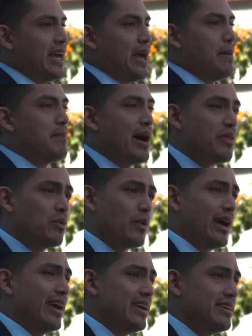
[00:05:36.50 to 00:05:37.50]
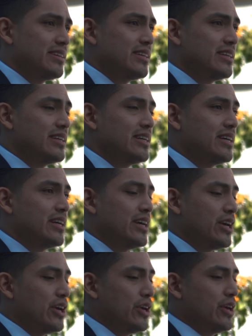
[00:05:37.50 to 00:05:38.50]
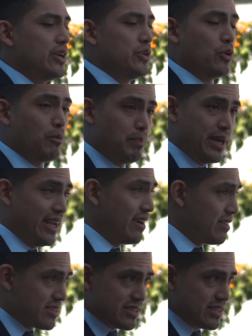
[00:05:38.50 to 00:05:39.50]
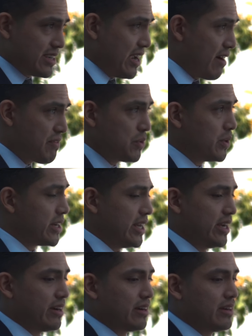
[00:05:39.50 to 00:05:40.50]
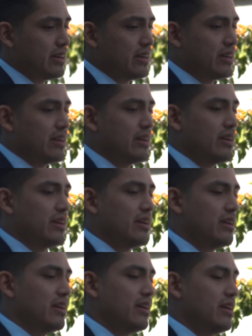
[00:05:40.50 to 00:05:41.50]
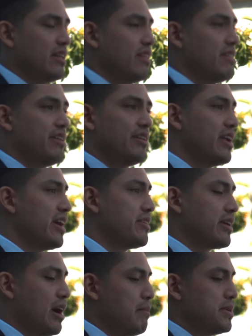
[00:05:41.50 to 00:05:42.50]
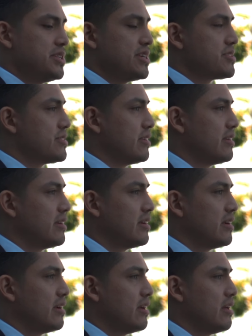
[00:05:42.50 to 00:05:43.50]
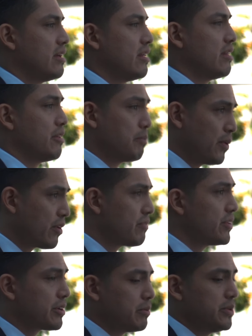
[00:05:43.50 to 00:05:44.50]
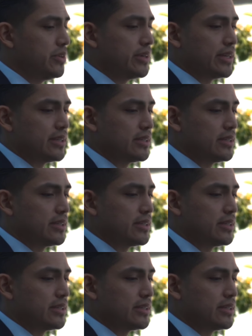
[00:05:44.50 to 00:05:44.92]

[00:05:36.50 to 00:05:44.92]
And by the way, your peers, everyone here, they're not your competition. They're part of your community.